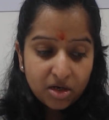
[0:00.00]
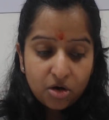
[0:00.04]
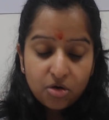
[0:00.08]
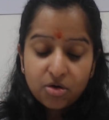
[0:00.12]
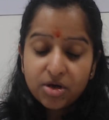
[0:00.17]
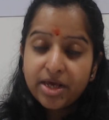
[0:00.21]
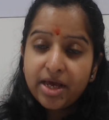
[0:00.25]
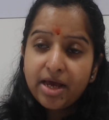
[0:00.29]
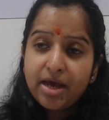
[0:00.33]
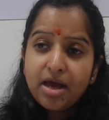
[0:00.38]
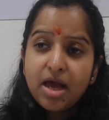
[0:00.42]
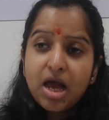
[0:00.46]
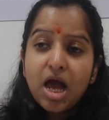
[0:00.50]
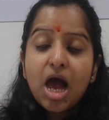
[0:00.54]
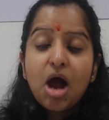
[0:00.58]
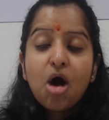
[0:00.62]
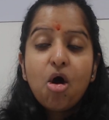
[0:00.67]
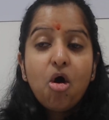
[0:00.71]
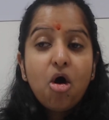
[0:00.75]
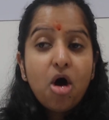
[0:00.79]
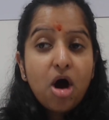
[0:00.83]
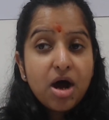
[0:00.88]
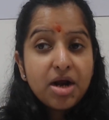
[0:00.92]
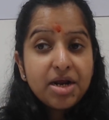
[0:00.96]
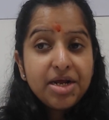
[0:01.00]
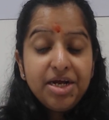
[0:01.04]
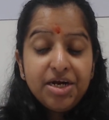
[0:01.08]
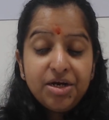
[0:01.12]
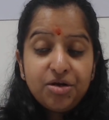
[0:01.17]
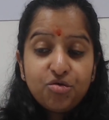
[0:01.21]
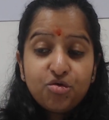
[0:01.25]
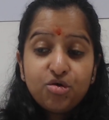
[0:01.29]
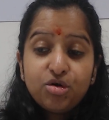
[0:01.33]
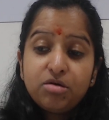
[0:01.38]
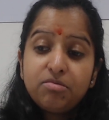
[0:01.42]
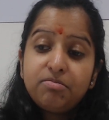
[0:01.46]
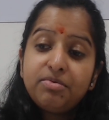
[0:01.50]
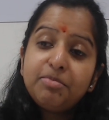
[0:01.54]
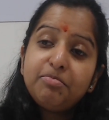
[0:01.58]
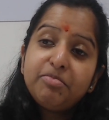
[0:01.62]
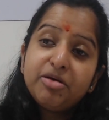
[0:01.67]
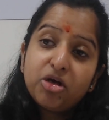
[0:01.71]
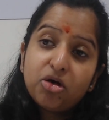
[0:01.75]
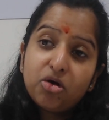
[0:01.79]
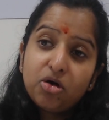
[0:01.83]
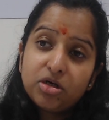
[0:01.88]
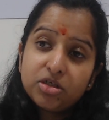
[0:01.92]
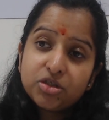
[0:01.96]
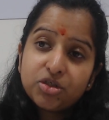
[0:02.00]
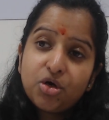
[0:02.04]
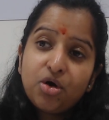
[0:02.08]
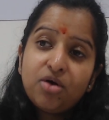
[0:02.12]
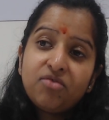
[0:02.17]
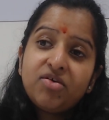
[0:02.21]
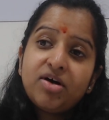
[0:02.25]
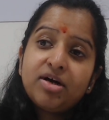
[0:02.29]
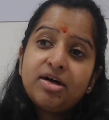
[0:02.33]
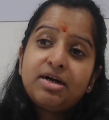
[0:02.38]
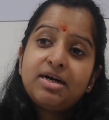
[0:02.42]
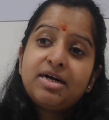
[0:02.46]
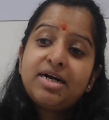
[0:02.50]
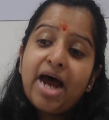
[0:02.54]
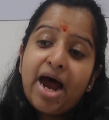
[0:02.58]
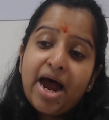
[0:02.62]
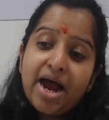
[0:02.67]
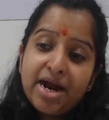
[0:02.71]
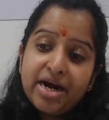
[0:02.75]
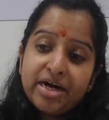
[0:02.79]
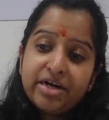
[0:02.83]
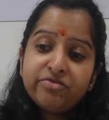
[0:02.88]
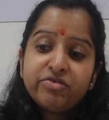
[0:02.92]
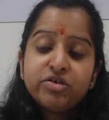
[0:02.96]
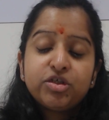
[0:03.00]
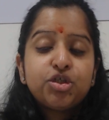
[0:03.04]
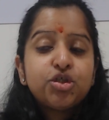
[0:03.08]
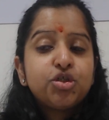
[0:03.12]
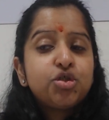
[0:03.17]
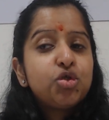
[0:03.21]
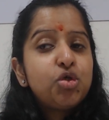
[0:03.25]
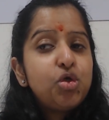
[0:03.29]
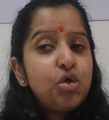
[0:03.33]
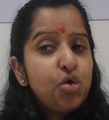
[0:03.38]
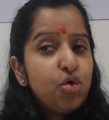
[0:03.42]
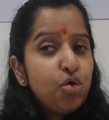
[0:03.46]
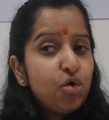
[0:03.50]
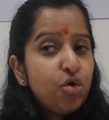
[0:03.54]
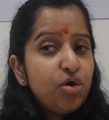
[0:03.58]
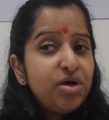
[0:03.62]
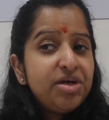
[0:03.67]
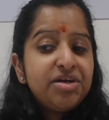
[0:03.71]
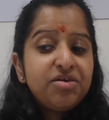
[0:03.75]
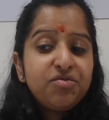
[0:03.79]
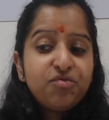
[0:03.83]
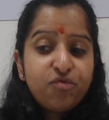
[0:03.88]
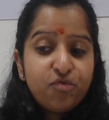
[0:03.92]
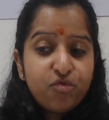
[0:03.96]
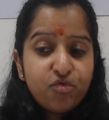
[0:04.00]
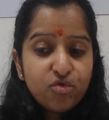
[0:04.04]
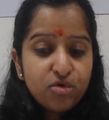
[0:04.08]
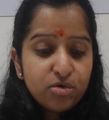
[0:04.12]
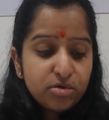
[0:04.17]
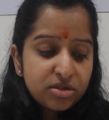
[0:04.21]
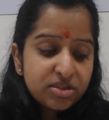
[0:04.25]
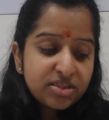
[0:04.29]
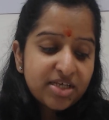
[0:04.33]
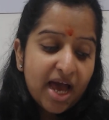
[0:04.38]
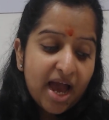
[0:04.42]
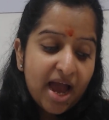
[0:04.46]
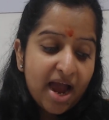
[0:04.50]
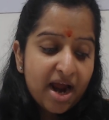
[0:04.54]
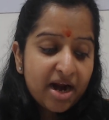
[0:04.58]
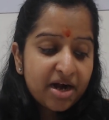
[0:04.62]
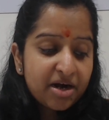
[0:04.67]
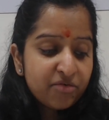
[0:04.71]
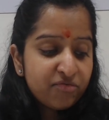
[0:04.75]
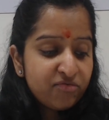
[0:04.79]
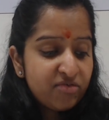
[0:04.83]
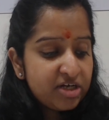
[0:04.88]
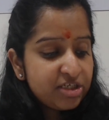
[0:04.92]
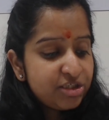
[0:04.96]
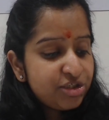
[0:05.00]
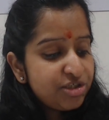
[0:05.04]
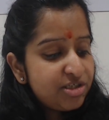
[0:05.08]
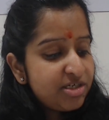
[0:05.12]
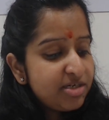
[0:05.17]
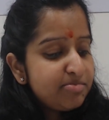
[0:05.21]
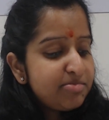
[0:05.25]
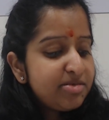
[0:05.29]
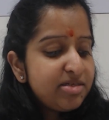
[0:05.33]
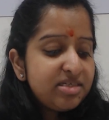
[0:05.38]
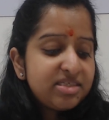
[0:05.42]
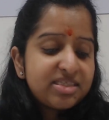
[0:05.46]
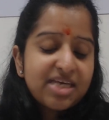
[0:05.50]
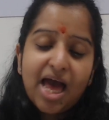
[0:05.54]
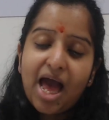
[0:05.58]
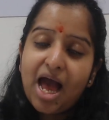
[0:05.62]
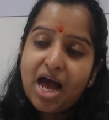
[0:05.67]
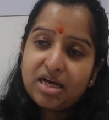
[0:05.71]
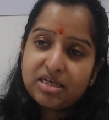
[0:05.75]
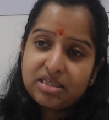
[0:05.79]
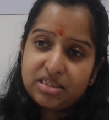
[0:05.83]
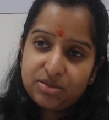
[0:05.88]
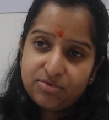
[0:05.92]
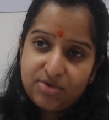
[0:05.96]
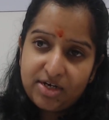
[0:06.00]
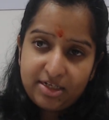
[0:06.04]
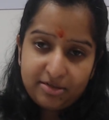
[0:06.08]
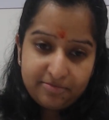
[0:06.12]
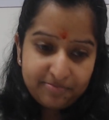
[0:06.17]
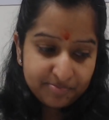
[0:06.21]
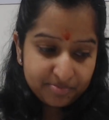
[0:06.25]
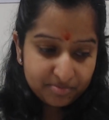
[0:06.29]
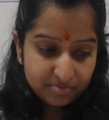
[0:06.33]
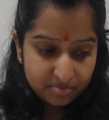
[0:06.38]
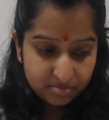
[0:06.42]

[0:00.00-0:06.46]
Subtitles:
okay, or it could be because of a diet which is low in fruits and vegetables as well.